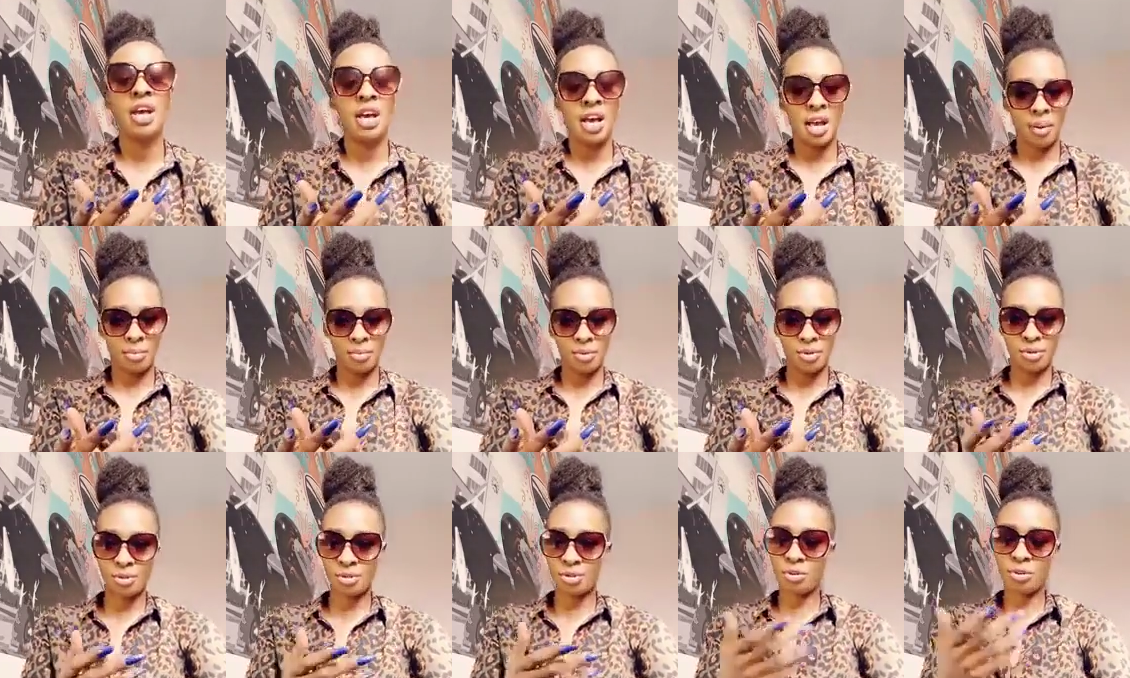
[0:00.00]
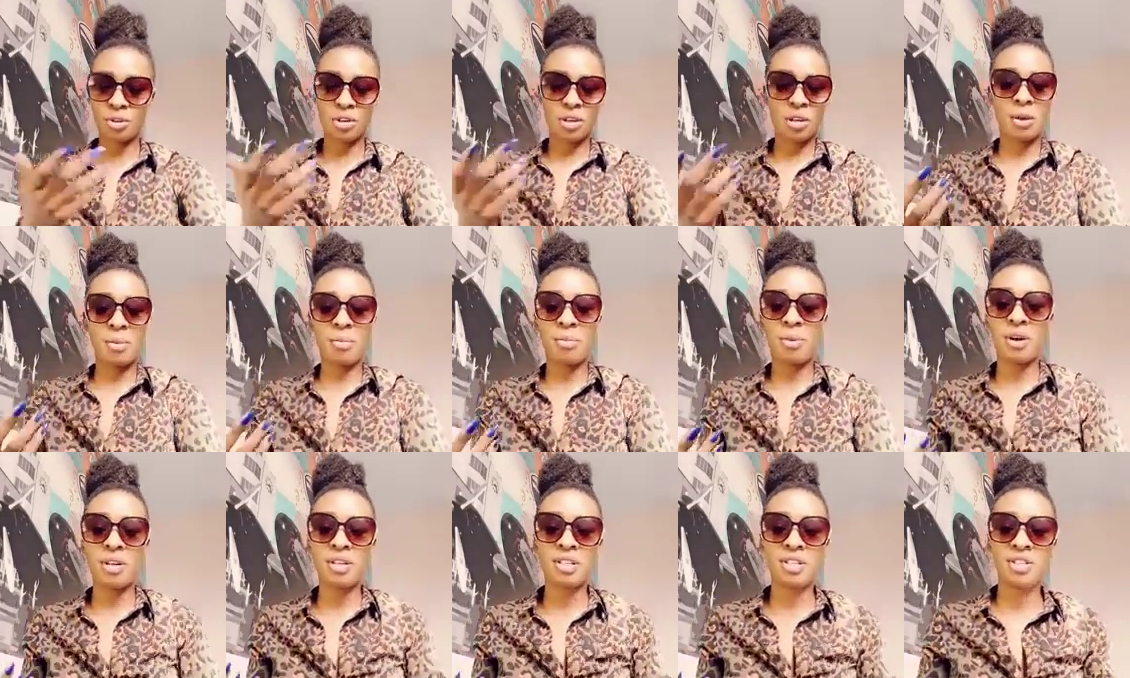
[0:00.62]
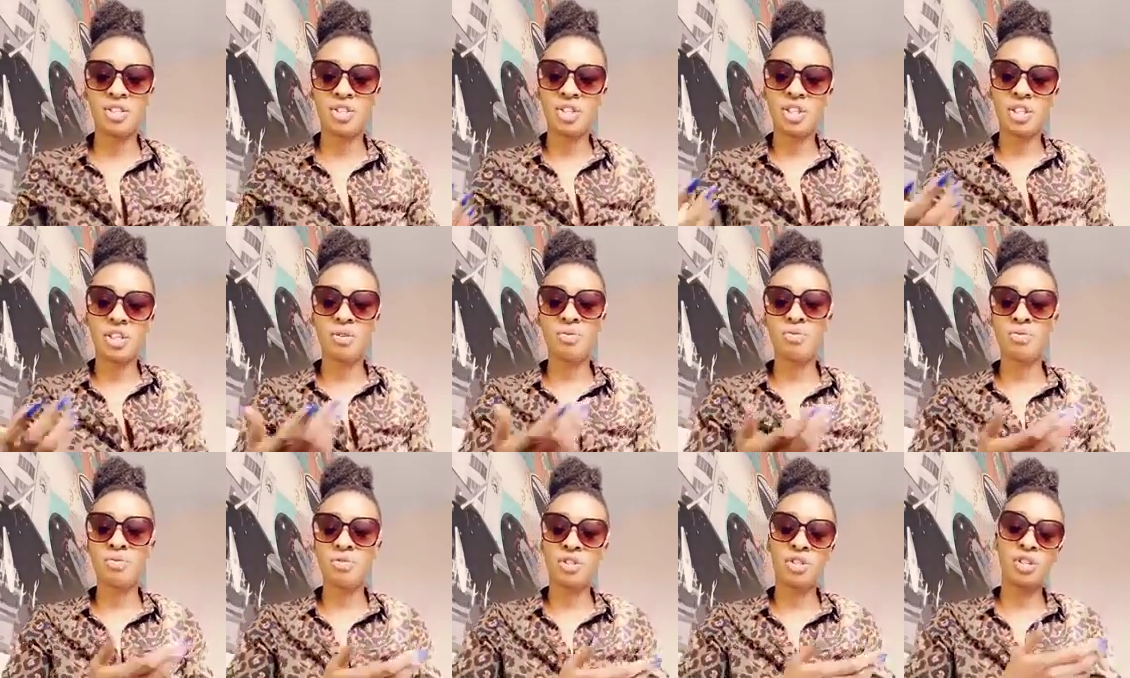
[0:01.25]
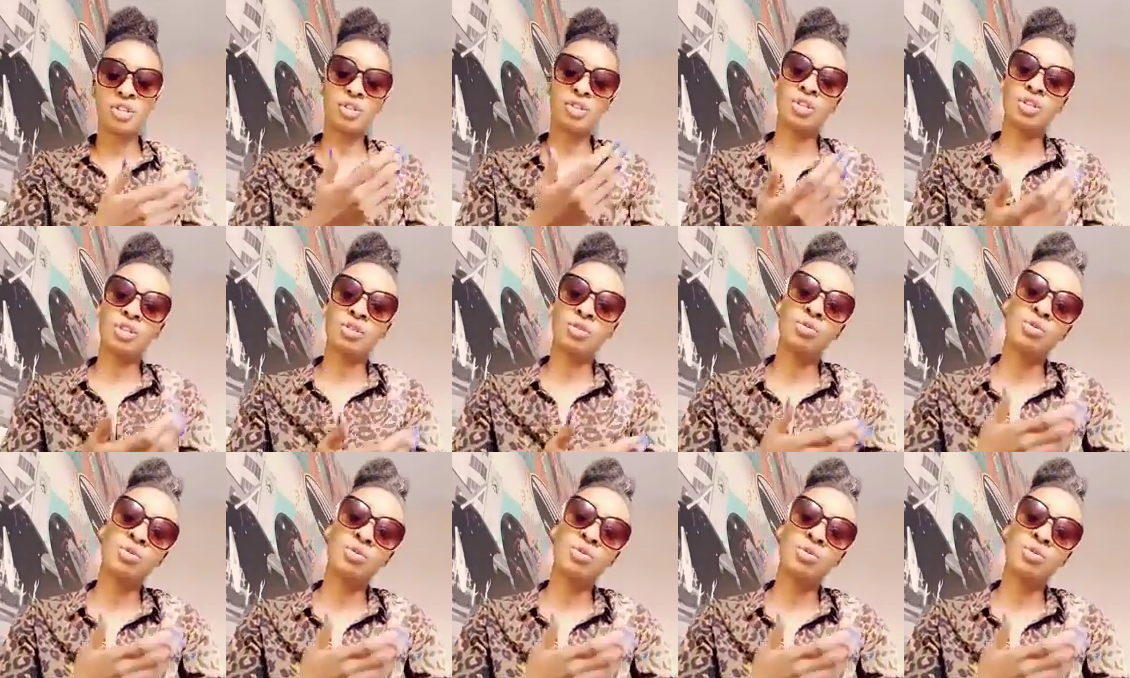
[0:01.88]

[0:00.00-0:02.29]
I'm not talking about the chick who thinks she